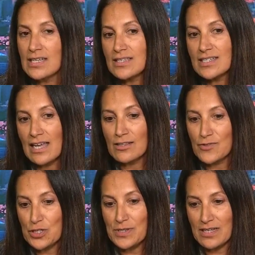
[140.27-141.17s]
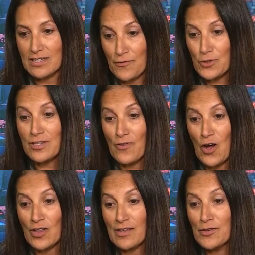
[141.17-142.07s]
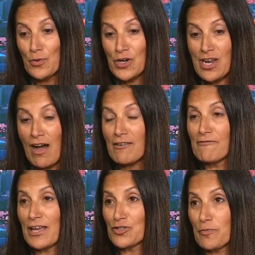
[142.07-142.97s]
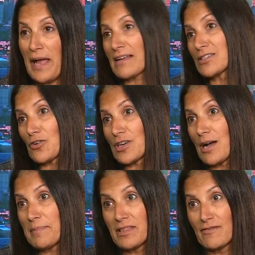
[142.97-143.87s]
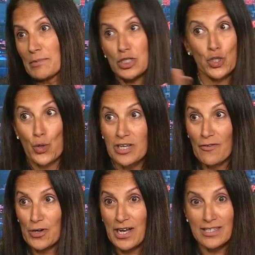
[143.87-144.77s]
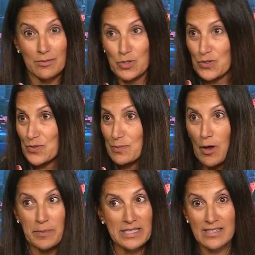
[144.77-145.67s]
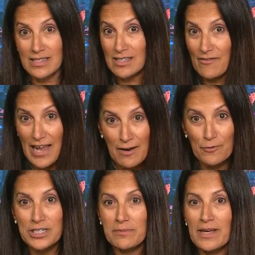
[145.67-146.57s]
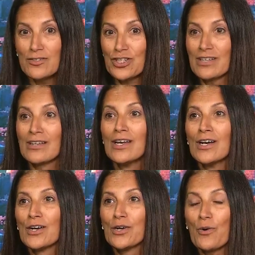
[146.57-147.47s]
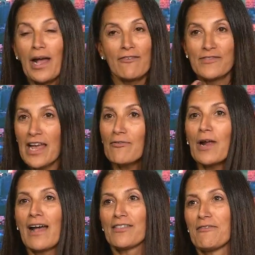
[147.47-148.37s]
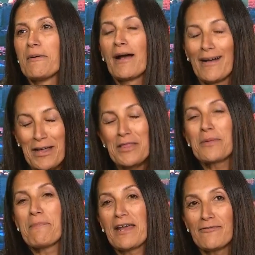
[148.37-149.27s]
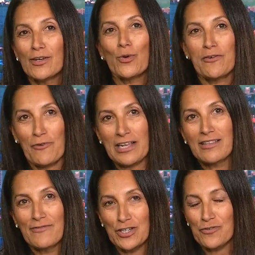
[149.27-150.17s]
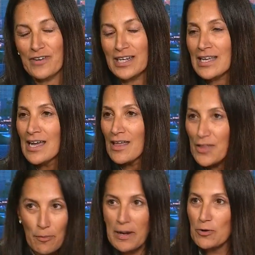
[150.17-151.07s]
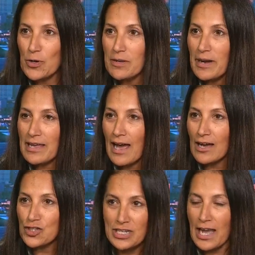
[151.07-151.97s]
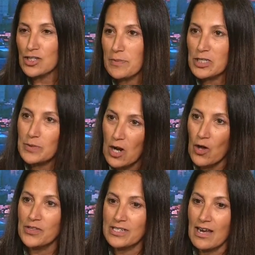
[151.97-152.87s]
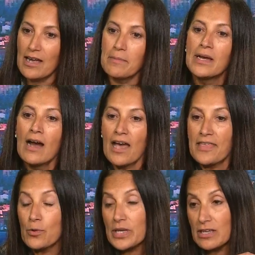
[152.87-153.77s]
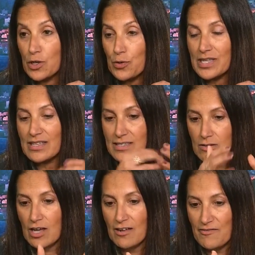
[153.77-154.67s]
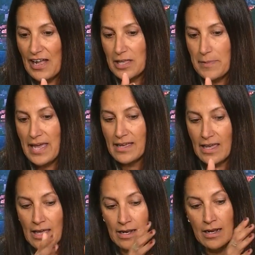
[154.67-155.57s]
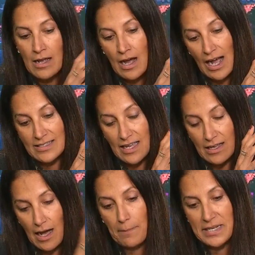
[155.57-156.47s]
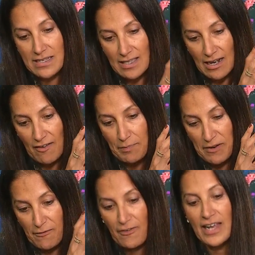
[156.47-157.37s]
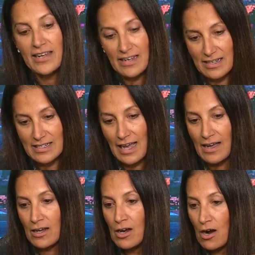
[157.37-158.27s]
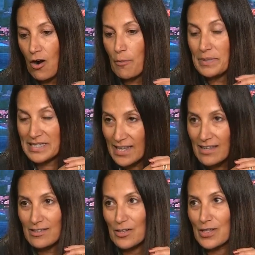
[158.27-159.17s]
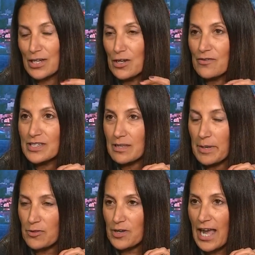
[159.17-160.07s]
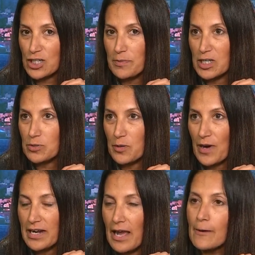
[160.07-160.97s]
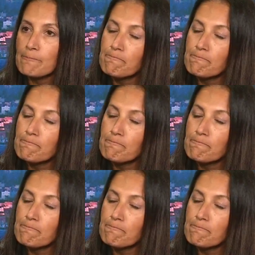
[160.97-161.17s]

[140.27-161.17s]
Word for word: it's a tale of two cities. First of all, if you are not a venture-backed startup, and the majority of our customers are small businesses of every dimension who have never had the, the benefit, quite frankly, of venture funding, they're paranoid about cash and cash management all the time. I think we can agree that Silicon Valley Bank and I'd say companies that have been funded in tech are particularly nervous about their cash management right now.